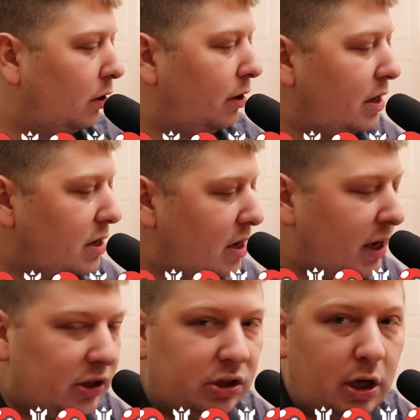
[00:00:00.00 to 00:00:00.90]
All right,
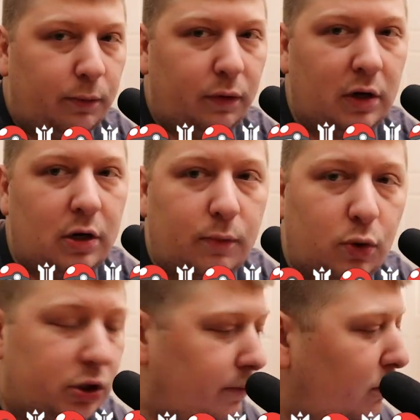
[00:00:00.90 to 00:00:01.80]
next up we get
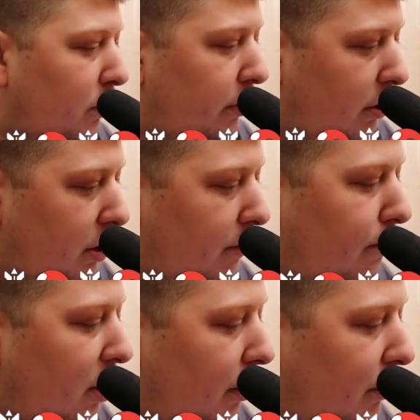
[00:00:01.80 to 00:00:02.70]
into some more
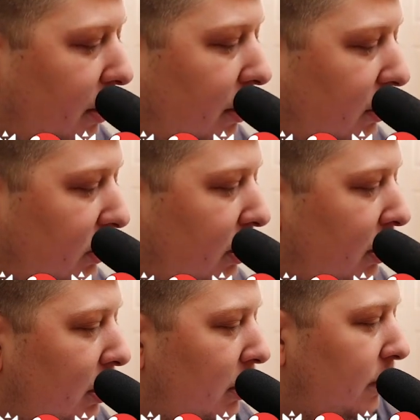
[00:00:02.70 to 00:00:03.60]
modern things
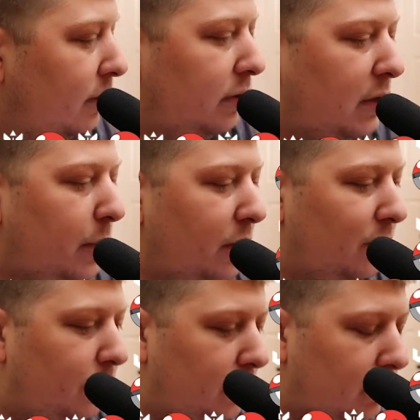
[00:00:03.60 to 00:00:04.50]
that
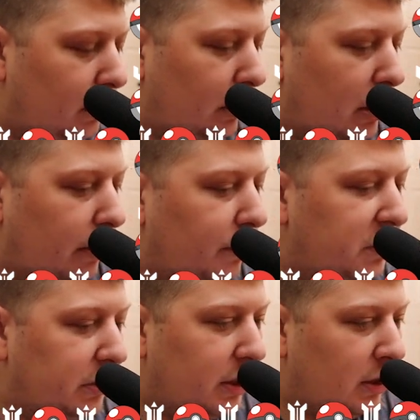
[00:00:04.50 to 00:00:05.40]
we've got
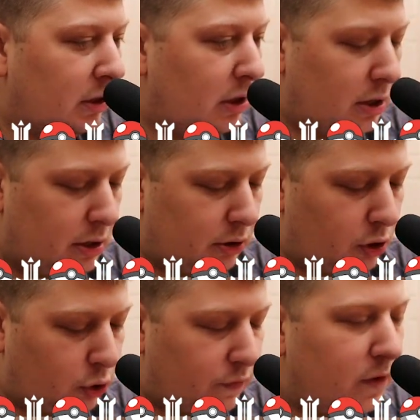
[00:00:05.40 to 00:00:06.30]
recently, and
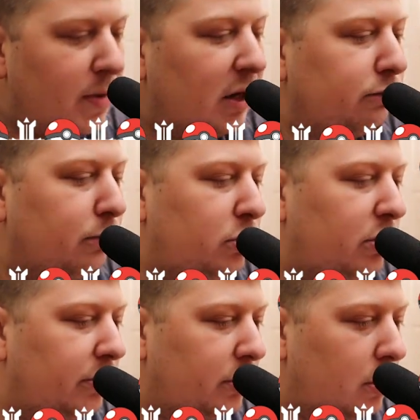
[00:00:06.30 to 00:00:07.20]
Charizard VMAX from the
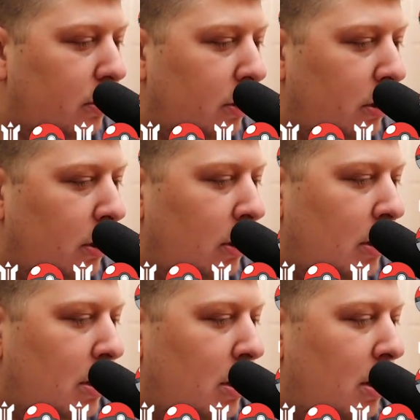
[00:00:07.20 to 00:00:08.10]
Charizard
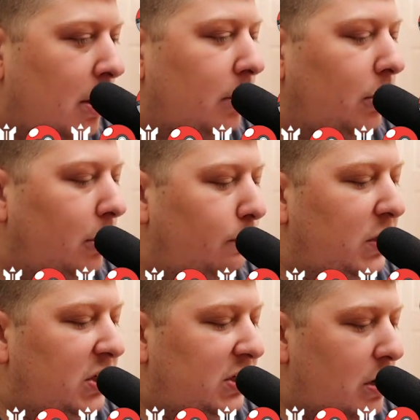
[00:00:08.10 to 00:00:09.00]

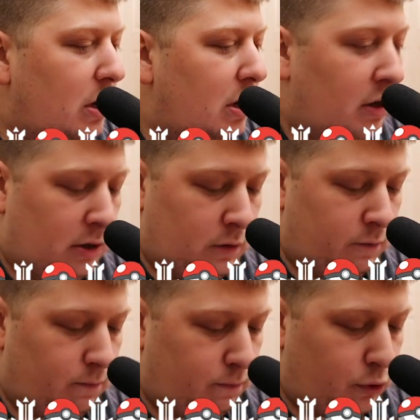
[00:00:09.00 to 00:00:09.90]
UPC.
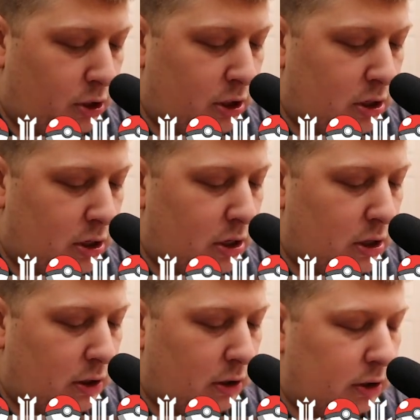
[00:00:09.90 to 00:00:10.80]
Pretty
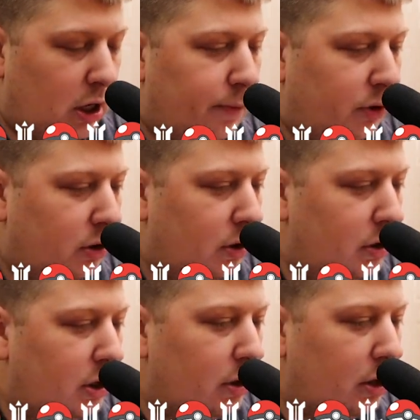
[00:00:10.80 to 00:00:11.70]
common
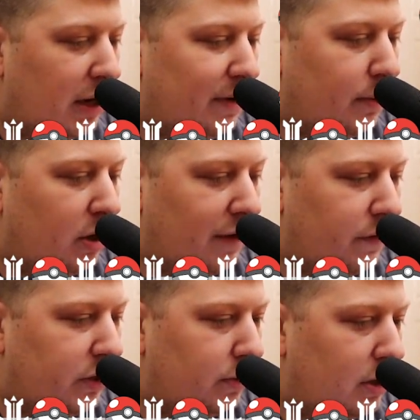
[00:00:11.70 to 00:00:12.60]
card here. A lot of people have
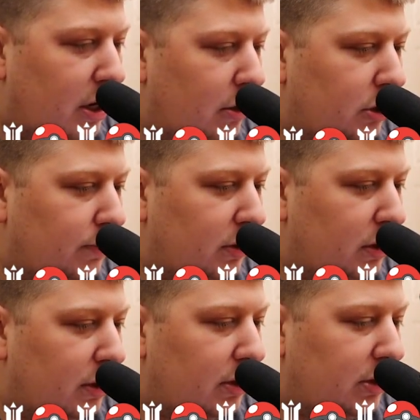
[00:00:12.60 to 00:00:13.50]
this one now just
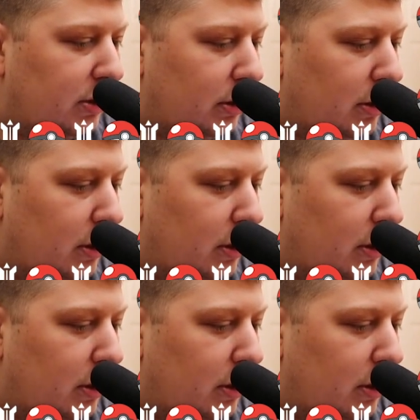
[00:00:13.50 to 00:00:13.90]
because